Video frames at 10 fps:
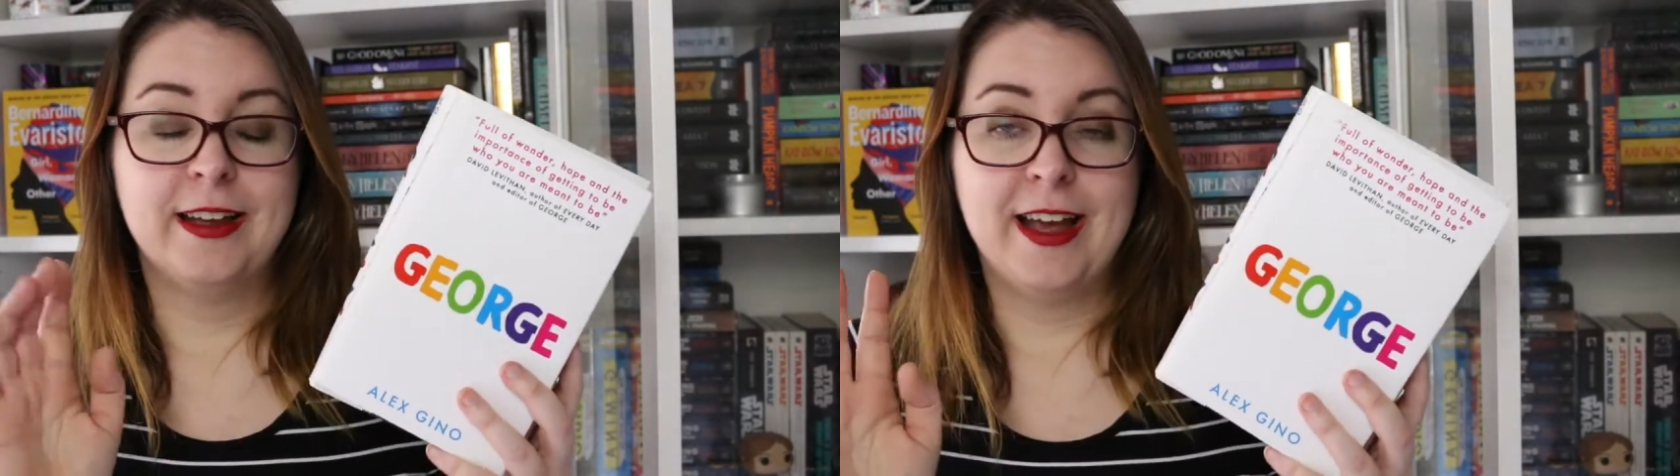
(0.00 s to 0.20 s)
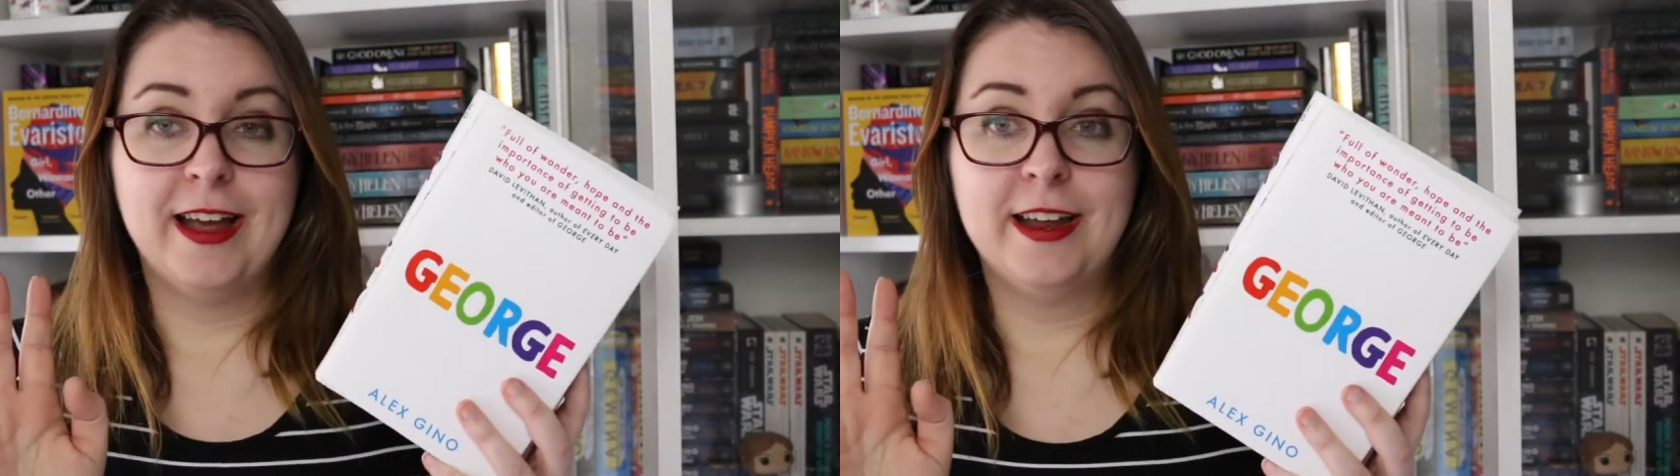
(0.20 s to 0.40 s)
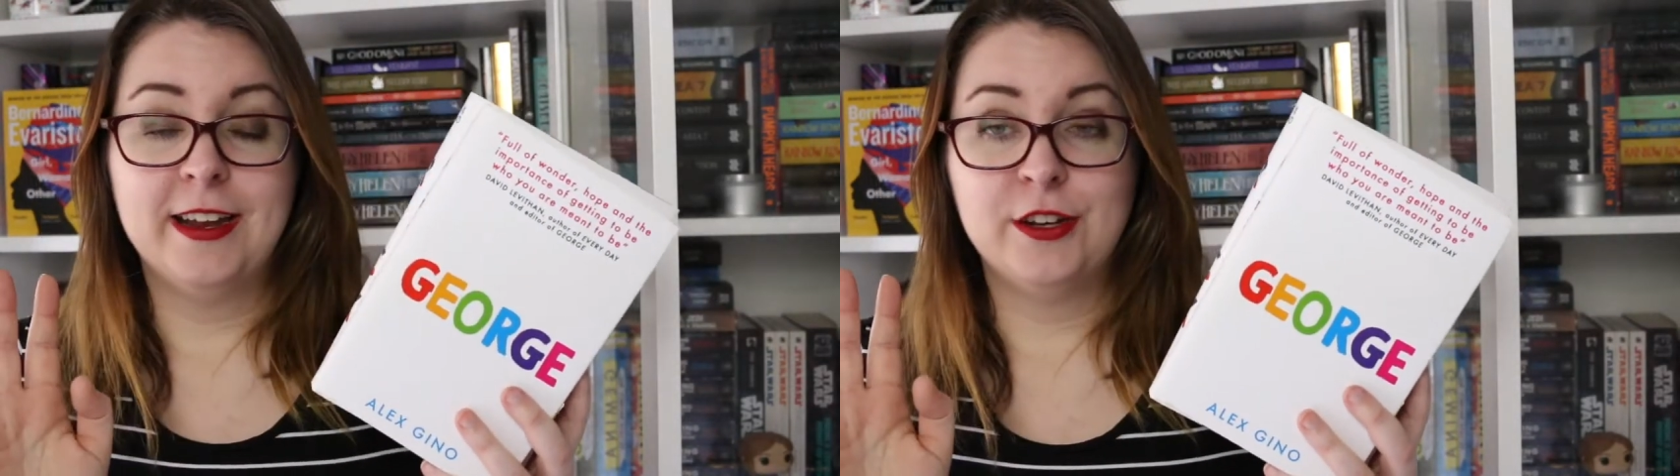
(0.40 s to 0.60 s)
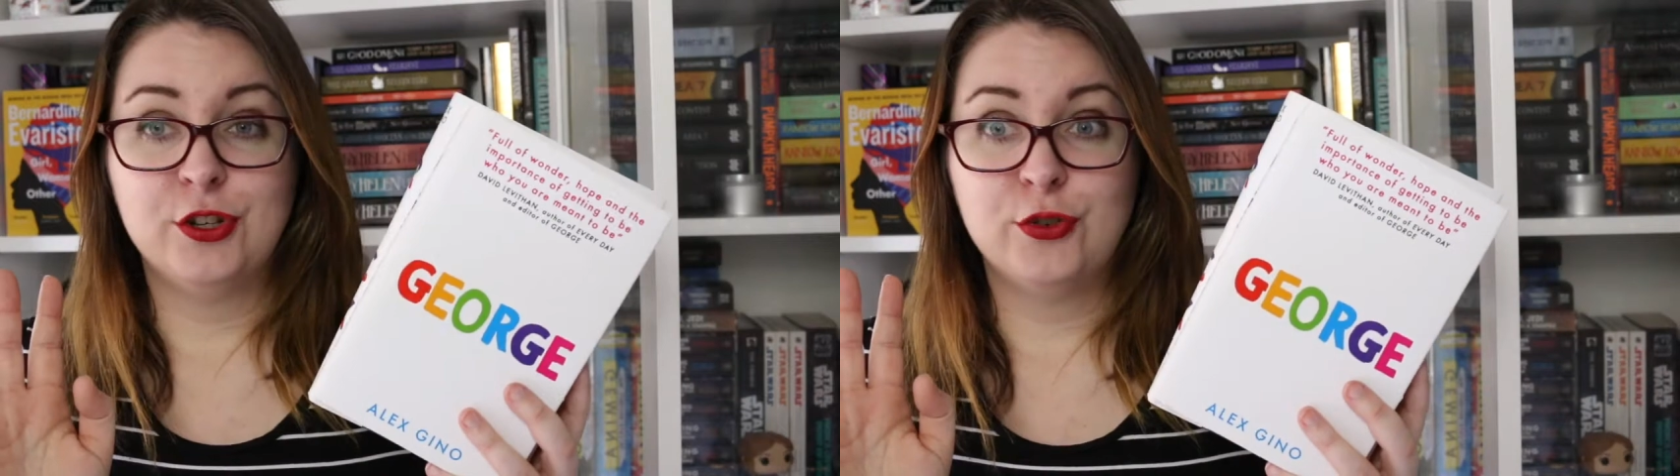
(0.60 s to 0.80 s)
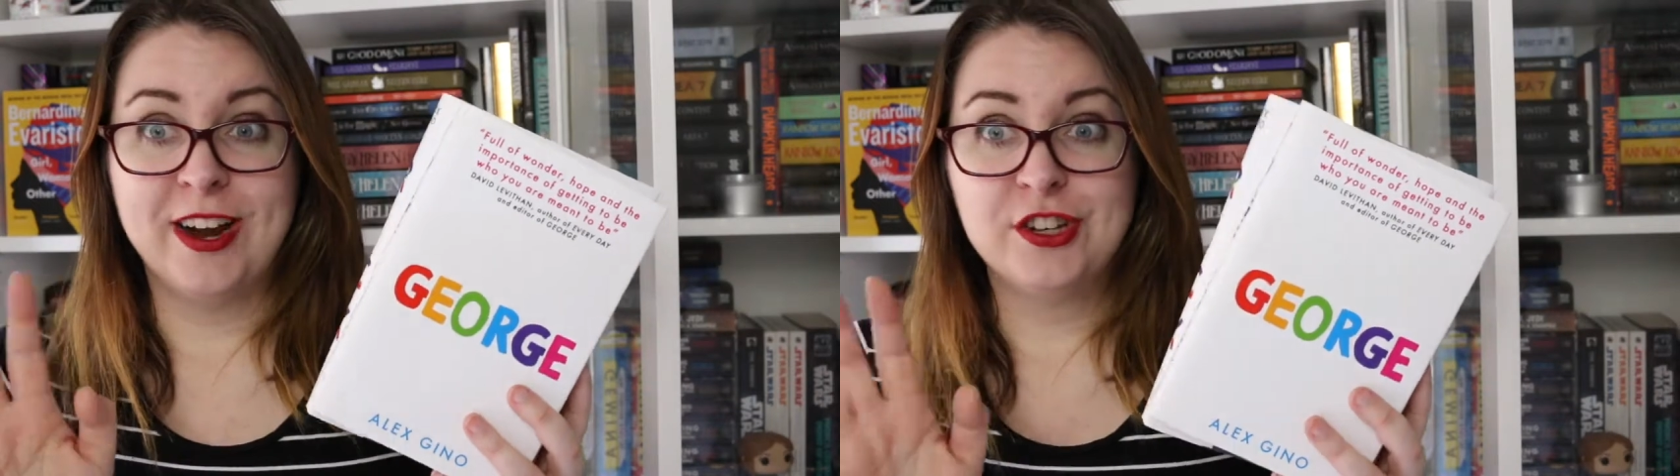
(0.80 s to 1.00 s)
a
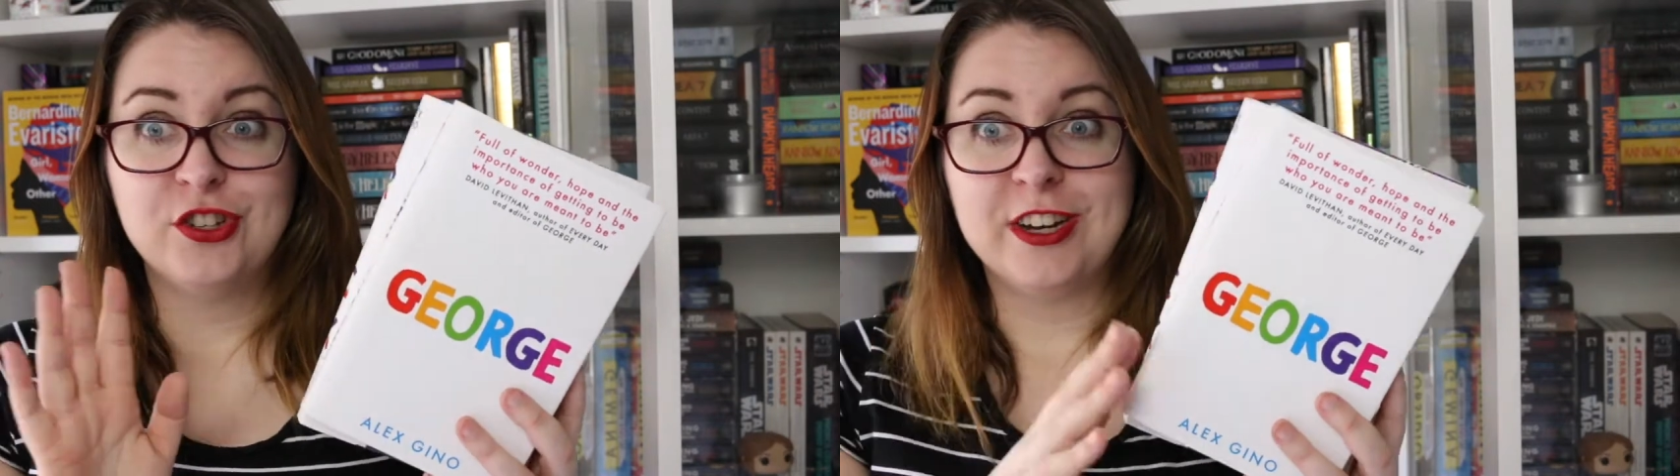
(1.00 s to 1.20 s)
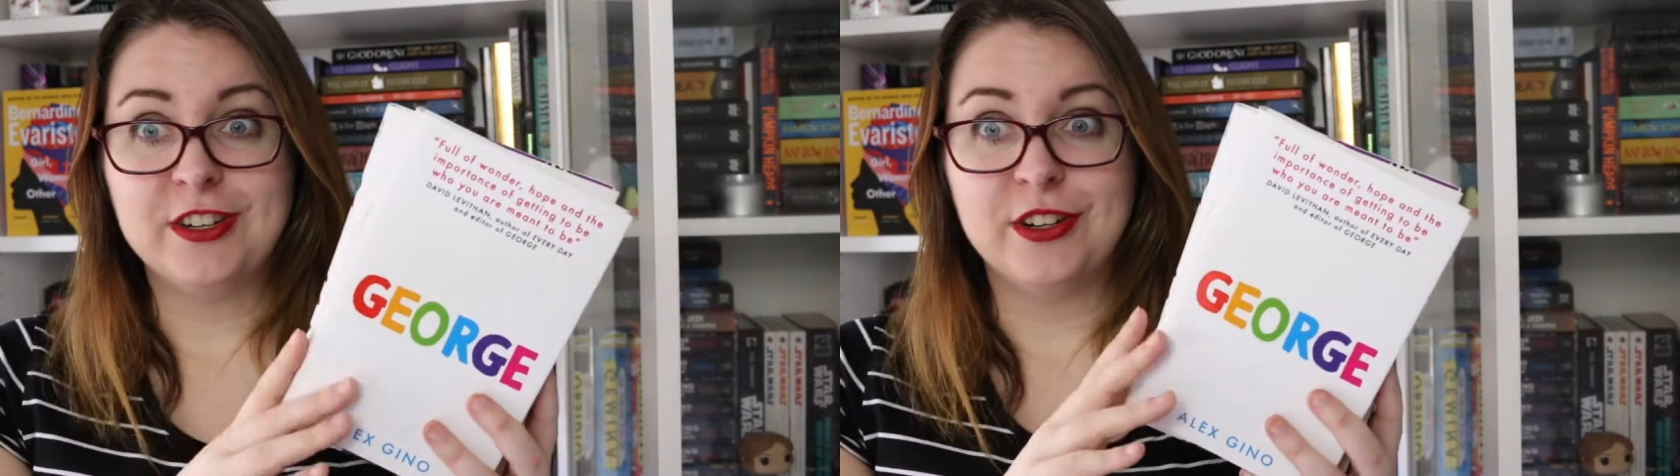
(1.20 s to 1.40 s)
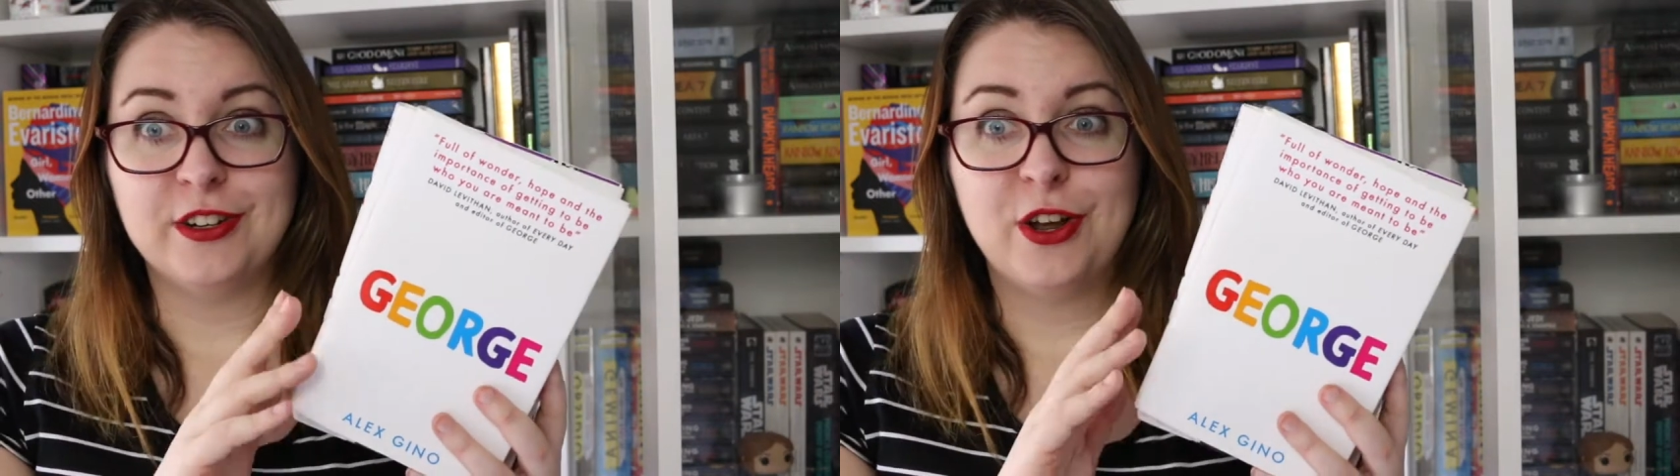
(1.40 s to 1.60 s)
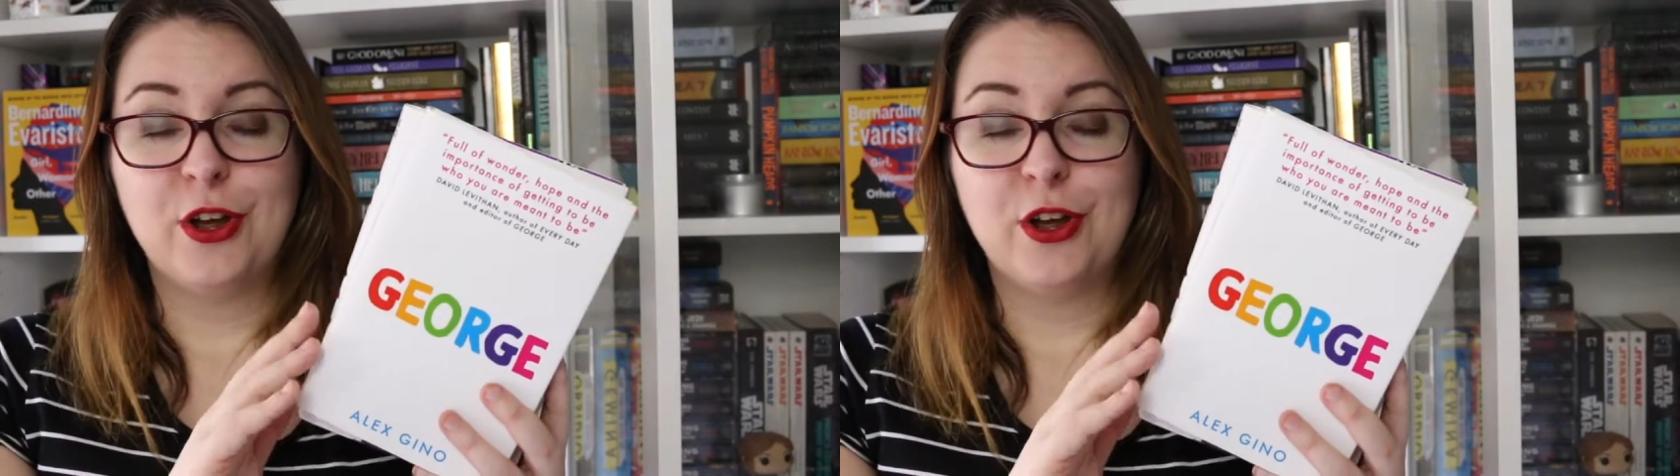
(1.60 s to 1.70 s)
transgender